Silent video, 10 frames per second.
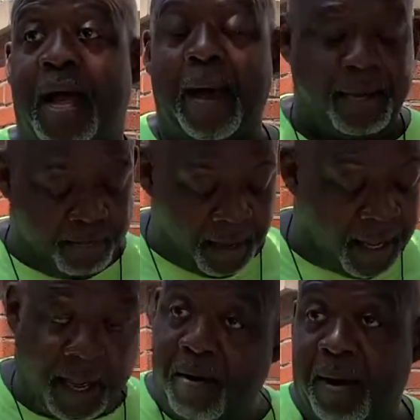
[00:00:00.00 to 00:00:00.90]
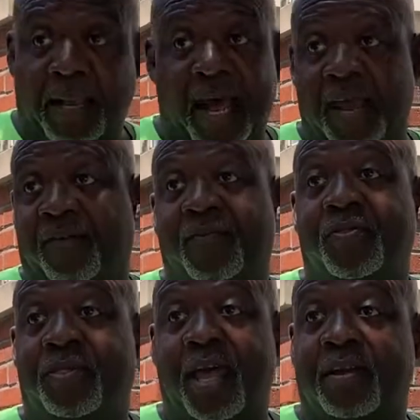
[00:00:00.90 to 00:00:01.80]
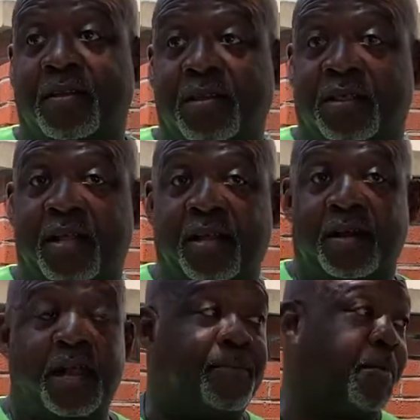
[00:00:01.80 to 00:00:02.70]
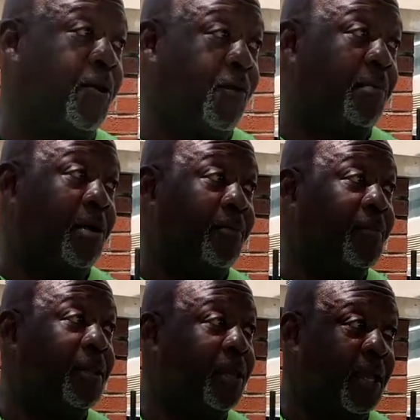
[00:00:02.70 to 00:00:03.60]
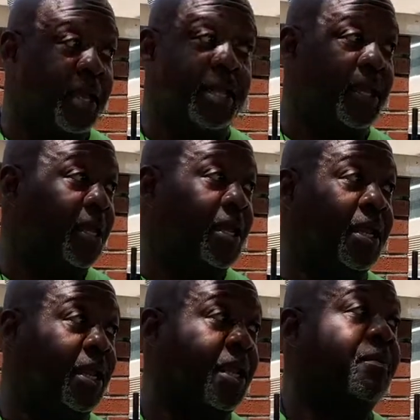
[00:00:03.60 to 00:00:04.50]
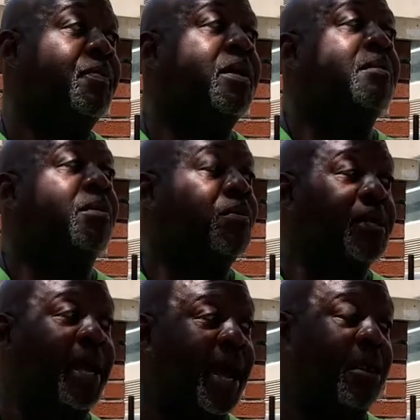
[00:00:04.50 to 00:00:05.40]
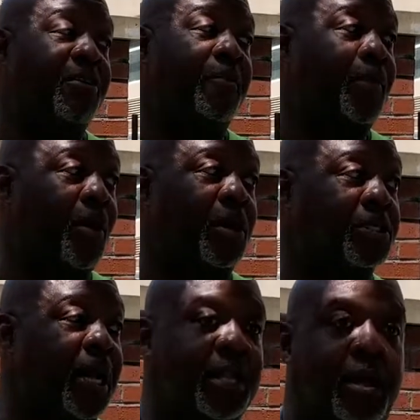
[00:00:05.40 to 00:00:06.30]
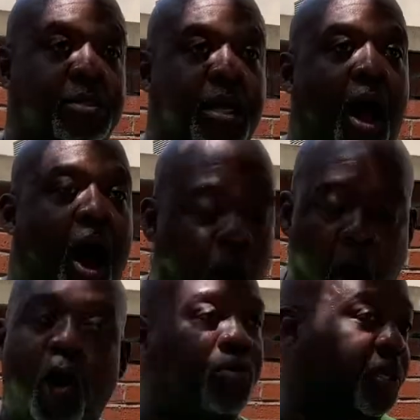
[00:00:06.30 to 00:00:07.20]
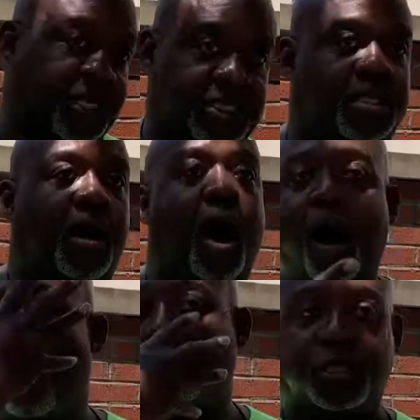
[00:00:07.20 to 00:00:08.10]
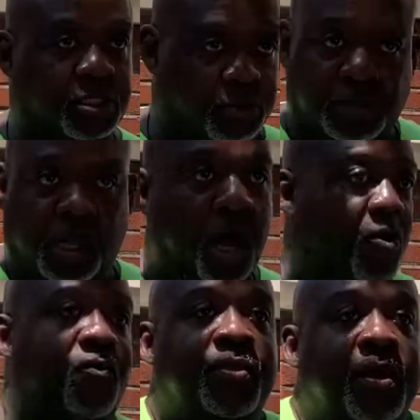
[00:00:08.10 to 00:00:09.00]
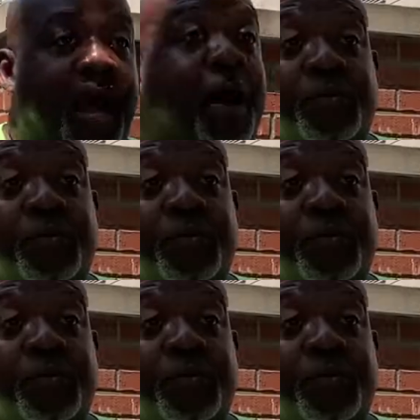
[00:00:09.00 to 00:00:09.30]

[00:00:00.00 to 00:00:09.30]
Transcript: I've been big all my life, thinking that I helped my grandma eat, eat, eat, eat. But when I got on that pause, I lost all this. All this was gone. I